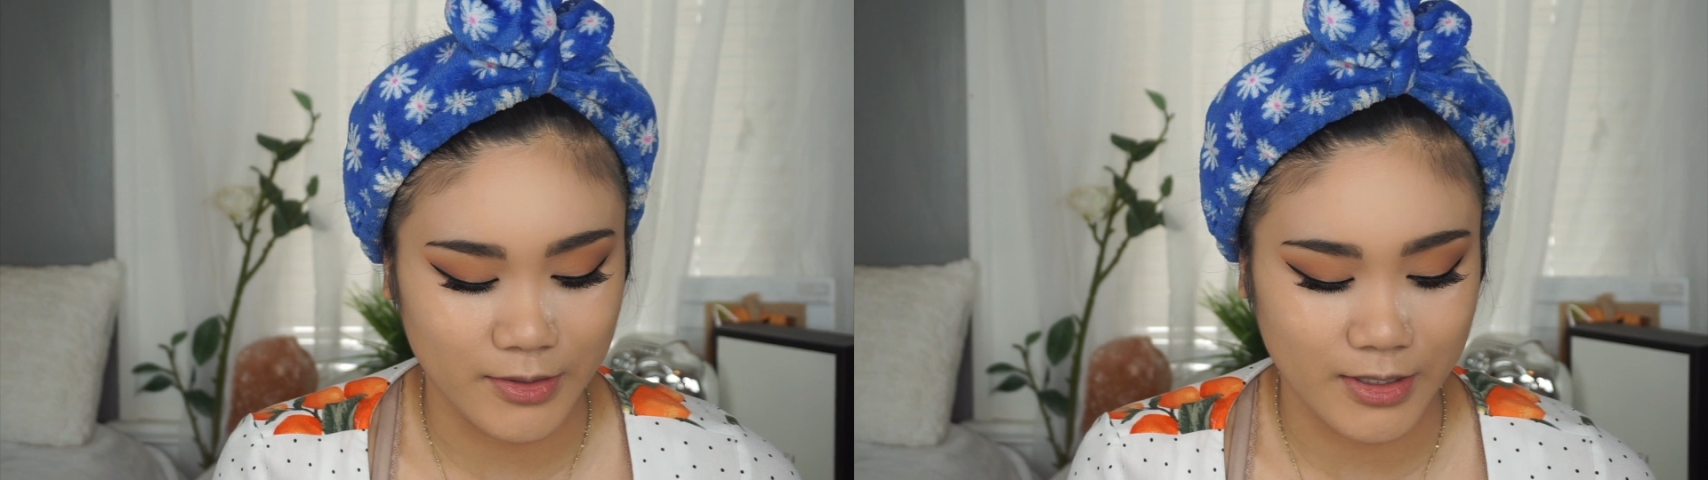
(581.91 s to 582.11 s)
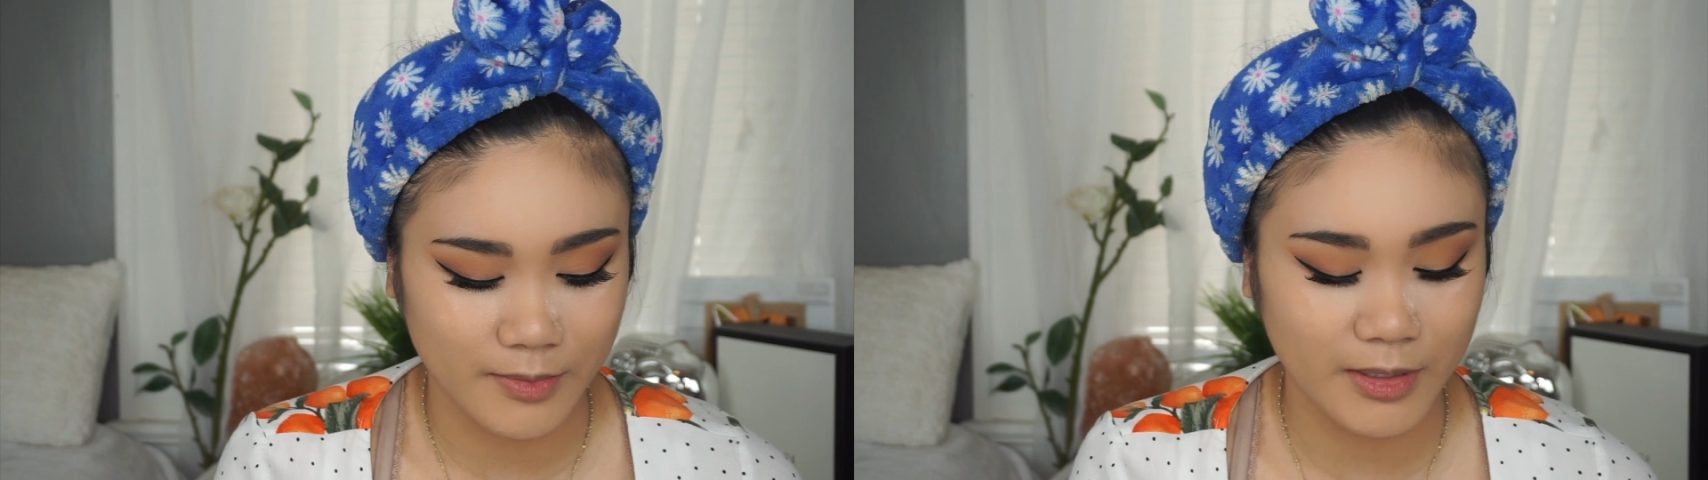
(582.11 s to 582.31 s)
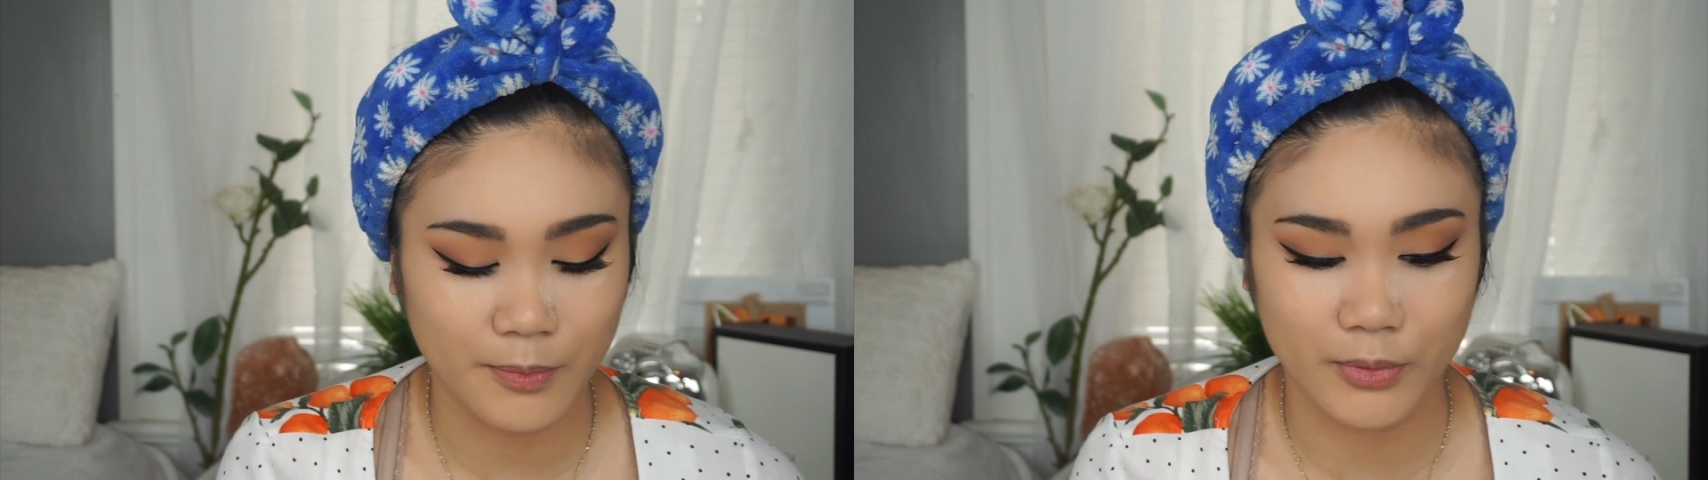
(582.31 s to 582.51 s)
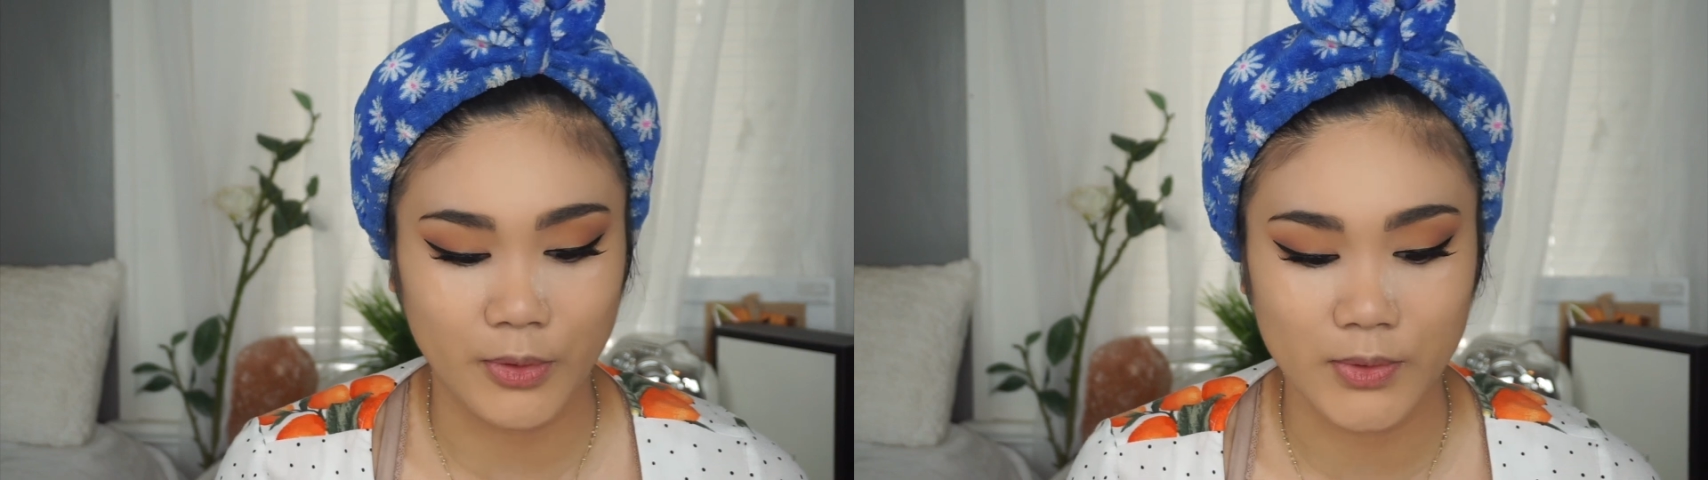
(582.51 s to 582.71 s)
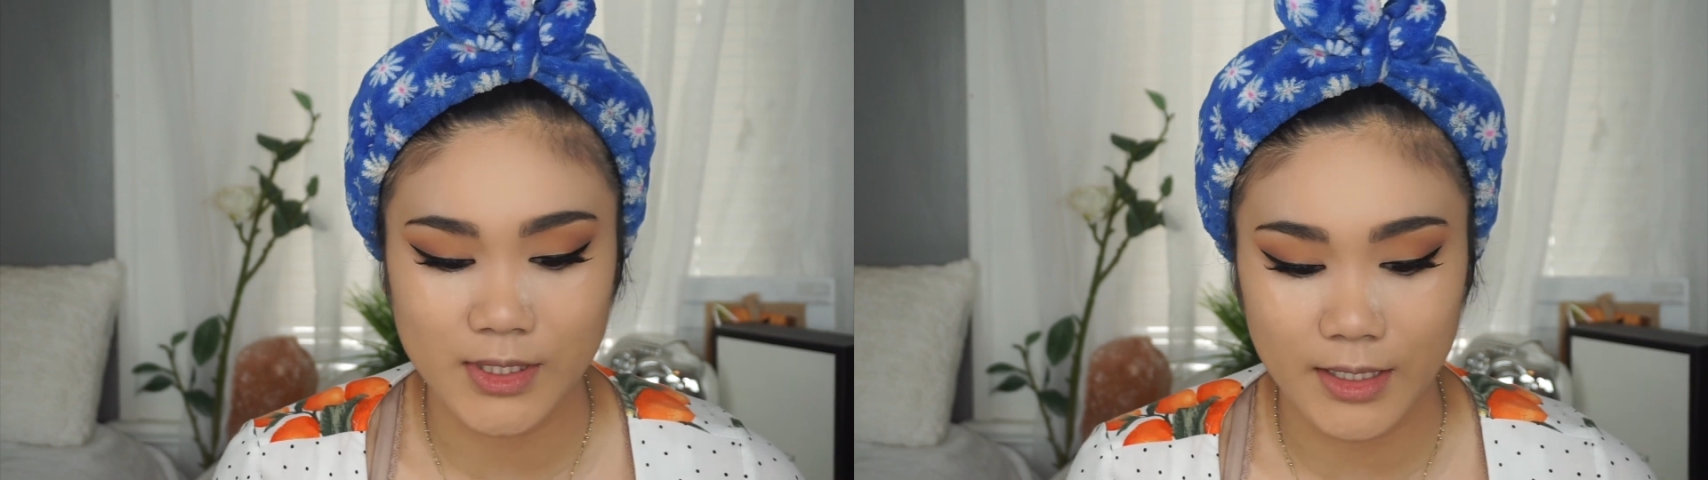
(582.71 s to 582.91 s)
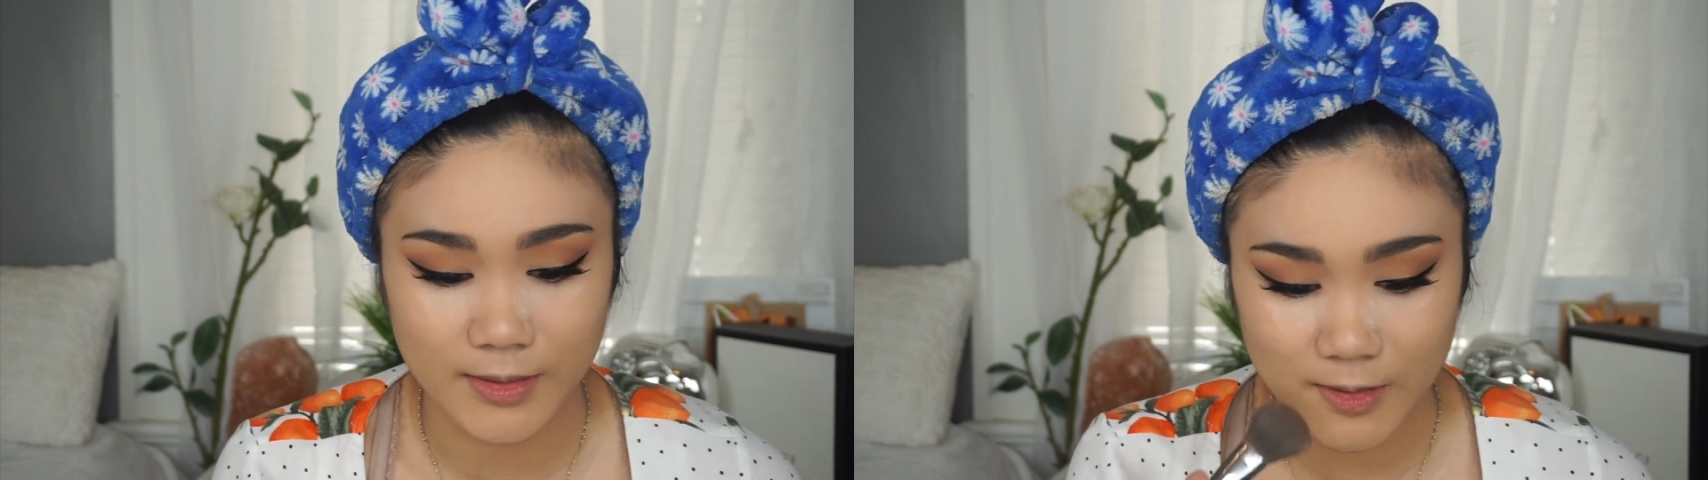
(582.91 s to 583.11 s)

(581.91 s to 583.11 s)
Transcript: you're gonna be prone to getting